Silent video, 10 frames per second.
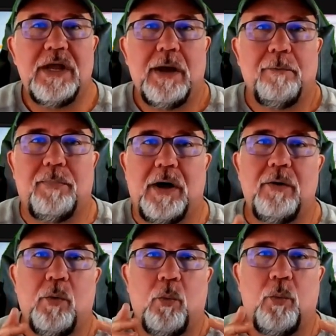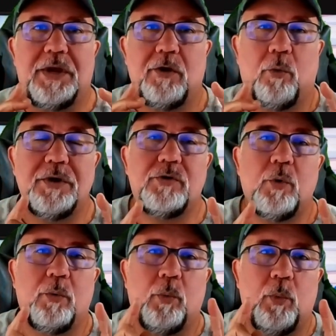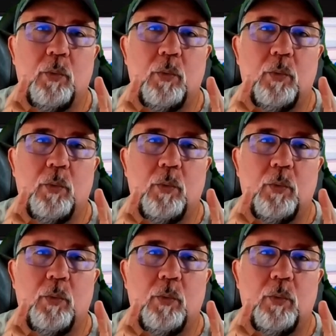But we can only do it. We